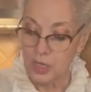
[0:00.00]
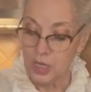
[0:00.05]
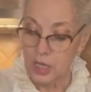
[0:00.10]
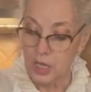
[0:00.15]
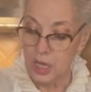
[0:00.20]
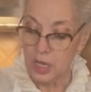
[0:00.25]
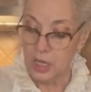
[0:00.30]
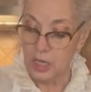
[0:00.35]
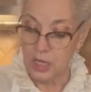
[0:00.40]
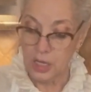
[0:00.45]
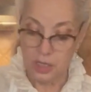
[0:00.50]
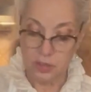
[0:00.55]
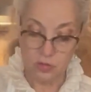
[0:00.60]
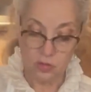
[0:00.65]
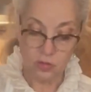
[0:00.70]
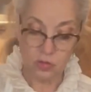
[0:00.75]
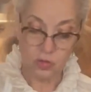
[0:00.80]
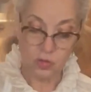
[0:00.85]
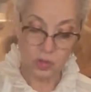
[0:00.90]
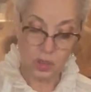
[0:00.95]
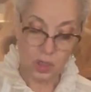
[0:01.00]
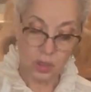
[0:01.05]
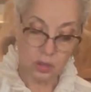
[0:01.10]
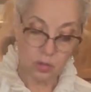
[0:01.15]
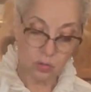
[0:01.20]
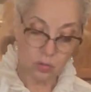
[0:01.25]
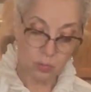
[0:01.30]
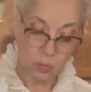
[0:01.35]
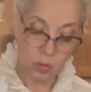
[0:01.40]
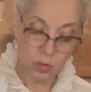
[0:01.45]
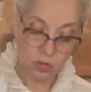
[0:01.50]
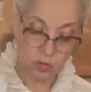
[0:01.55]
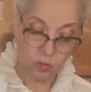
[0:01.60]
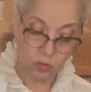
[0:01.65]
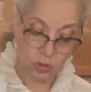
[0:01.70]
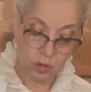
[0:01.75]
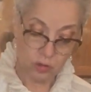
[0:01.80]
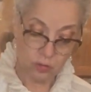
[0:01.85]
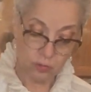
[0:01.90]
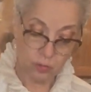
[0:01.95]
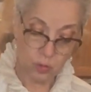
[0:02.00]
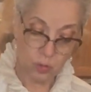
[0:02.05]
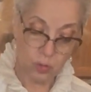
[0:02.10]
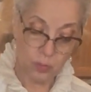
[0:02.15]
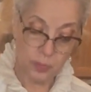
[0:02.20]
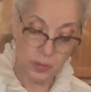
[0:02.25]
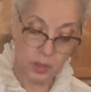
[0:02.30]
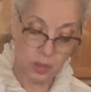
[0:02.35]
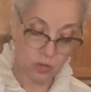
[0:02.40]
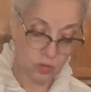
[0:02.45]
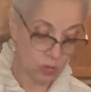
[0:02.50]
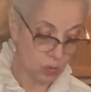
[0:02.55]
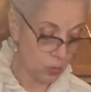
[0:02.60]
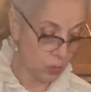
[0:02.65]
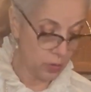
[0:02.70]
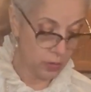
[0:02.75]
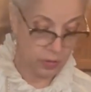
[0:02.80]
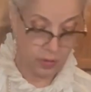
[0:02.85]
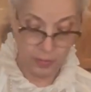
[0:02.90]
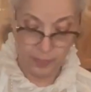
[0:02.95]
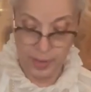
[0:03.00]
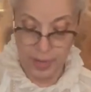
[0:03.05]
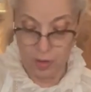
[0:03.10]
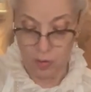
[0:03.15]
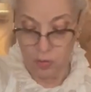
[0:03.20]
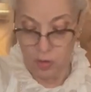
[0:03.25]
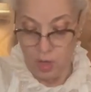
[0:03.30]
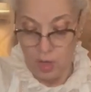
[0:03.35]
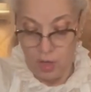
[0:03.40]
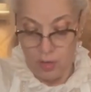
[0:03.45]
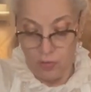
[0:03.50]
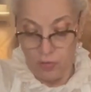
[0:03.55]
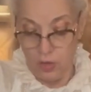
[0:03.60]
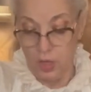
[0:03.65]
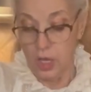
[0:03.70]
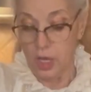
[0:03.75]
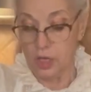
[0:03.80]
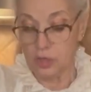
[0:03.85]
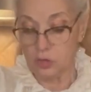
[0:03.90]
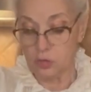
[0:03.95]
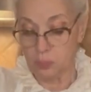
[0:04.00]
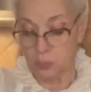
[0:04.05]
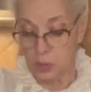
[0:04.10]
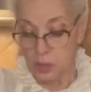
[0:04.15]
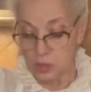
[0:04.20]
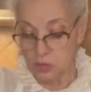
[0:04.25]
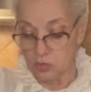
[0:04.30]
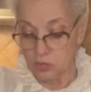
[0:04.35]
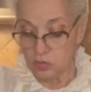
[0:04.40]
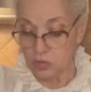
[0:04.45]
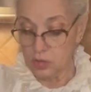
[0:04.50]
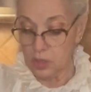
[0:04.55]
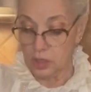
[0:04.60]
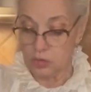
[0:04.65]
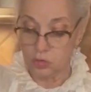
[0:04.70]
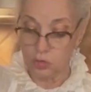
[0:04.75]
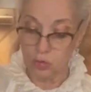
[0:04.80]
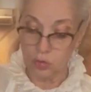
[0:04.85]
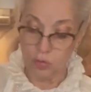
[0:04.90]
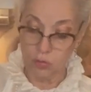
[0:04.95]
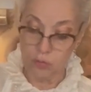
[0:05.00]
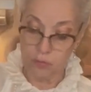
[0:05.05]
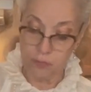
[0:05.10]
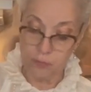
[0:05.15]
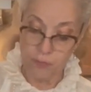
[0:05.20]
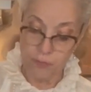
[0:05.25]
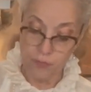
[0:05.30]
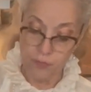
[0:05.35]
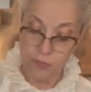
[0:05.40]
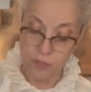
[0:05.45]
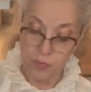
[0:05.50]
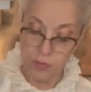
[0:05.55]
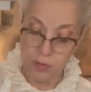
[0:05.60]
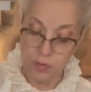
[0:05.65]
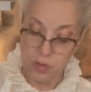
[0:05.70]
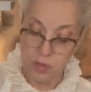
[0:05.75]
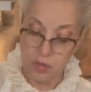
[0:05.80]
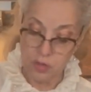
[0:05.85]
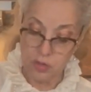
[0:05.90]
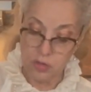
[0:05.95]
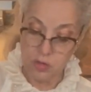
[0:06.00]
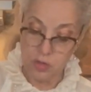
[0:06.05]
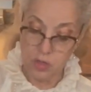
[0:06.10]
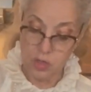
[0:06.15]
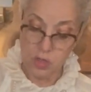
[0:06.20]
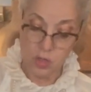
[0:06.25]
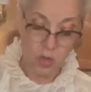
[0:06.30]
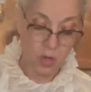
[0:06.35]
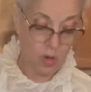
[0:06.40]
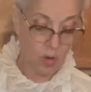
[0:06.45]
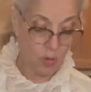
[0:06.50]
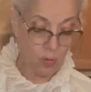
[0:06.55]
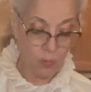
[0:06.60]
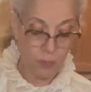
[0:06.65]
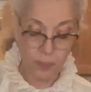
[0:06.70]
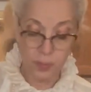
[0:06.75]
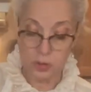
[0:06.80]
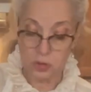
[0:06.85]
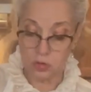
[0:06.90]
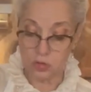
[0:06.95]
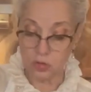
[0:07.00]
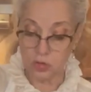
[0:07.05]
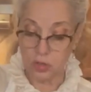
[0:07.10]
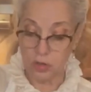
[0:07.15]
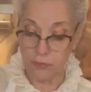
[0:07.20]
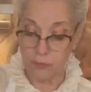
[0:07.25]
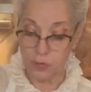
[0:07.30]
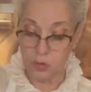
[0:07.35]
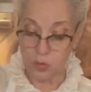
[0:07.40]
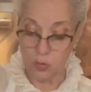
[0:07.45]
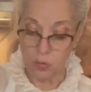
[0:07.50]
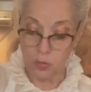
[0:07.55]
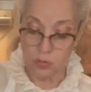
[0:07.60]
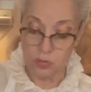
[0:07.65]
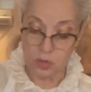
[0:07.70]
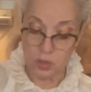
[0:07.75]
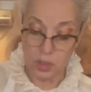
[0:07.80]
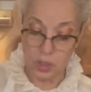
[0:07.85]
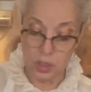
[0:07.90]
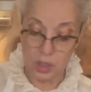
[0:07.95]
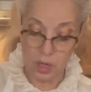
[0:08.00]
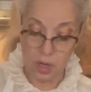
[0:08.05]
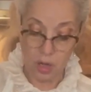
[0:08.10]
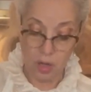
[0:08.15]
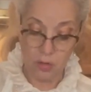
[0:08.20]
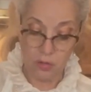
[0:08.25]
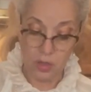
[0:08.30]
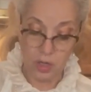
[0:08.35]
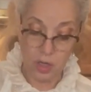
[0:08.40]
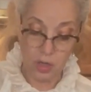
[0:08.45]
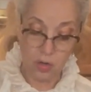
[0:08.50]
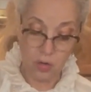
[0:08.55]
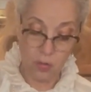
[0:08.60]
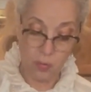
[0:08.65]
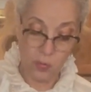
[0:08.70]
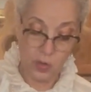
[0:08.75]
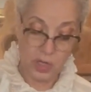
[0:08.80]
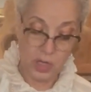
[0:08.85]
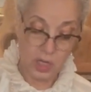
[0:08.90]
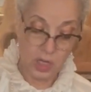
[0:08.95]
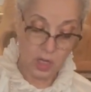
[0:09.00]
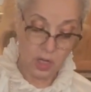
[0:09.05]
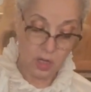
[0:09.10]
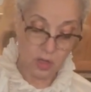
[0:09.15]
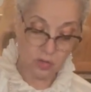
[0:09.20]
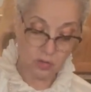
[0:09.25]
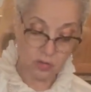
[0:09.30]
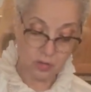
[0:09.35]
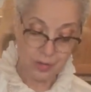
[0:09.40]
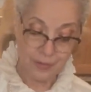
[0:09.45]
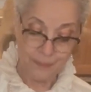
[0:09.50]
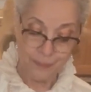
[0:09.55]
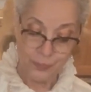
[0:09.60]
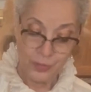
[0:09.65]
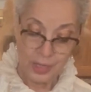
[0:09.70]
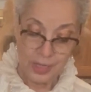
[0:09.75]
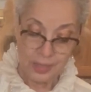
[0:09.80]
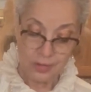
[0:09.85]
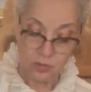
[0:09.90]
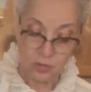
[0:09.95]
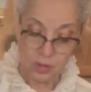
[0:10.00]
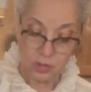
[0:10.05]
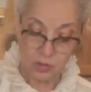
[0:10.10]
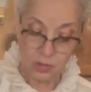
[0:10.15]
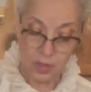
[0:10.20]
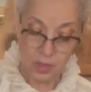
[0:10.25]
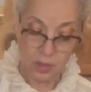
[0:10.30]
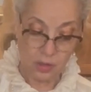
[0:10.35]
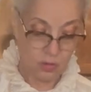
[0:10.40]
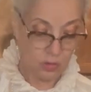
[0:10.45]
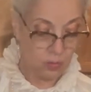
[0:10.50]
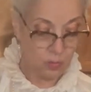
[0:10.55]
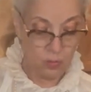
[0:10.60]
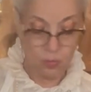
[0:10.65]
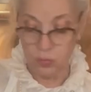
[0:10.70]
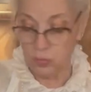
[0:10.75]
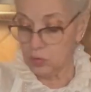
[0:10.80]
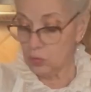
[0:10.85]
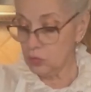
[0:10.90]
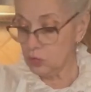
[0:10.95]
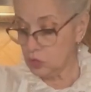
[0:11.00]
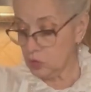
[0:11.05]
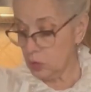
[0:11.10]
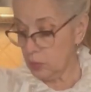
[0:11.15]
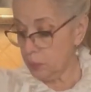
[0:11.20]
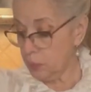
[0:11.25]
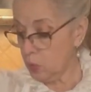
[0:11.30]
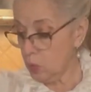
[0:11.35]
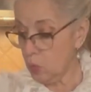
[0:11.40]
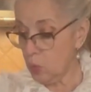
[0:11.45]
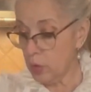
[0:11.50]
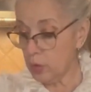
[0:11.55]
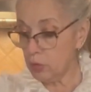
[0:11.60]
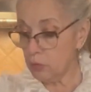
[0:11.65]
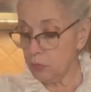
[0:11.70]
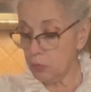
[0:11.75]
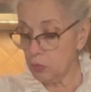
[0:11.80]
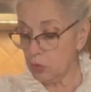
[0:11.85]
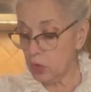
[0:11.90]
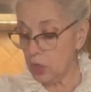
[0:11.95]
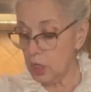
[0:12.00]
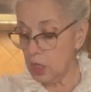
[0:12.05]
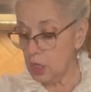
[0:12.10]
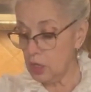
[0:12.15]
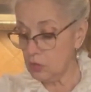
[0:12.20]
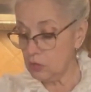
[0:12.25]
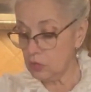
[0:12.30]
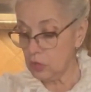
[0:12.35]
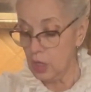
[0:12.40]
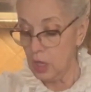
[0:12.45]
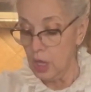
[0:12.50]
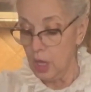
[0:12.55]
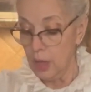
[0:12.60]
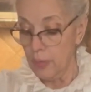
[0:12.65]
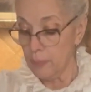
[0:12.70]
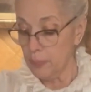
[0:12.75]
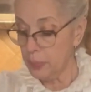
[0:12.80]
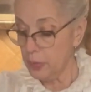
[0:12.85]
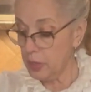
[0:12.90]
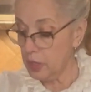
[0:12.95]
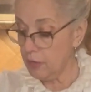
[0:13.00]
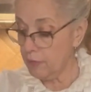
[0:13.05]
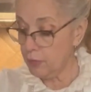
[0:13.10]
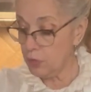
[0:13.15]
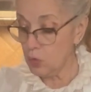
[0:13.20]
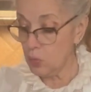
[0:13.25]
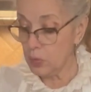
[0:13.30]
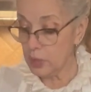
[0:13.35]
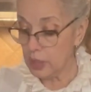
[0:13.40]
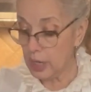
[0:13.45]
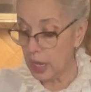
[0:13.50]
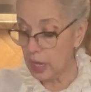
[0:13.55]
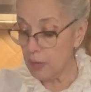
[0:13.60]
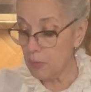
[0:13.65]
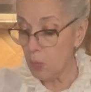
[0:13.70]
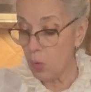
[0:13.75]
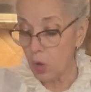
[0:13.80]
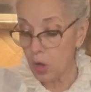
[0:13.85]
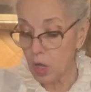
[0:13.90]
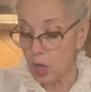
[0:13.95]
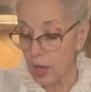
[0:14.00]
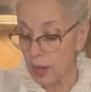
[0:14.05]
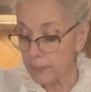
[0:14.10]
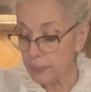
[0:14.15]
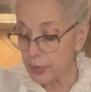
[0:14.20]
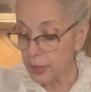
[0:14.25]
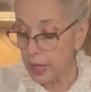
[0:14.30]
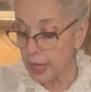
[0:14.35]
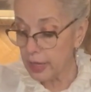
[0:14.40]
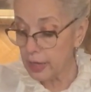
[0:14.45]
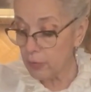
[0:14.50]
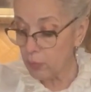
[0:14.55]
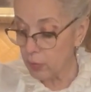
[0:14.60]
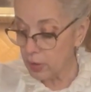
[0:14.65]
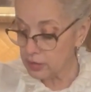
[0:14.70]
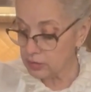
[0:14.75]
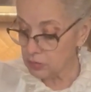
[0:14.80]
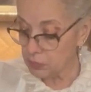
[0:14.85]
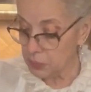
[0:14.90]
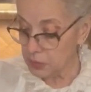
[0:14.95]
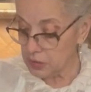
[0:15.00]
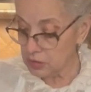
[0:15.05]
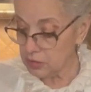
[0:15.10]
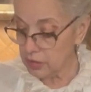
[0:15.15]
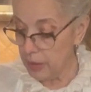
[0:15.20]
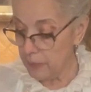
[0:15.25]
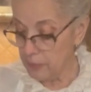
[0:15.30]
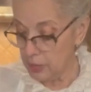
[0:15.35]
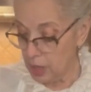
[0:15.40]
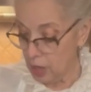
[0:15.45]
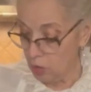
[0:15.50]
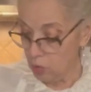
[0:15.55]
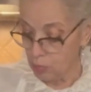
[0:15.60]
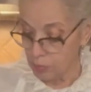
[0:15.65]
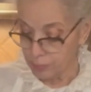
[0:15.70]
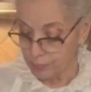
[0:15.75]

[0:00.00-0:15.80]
it gets a little more stressful because you're worried about the expense that you've, you know, put yourself through to get all the ingredients. So I try to do little simple, wonderful things. But if you would like more complicated recipes, let me know